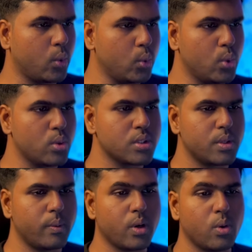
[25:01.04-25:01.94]
who knows
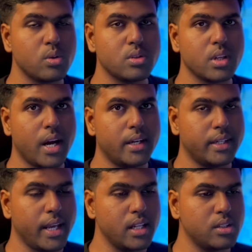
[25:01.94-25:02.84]
your notes and
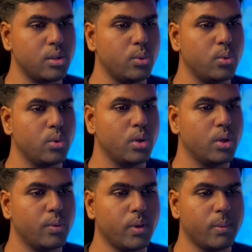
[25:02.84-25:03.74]
tells you
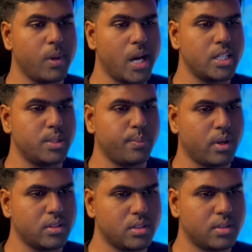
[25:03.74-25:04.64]
your blind
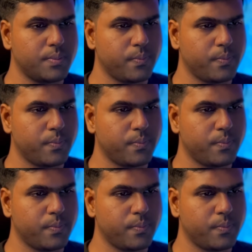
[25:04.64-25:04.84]
spots.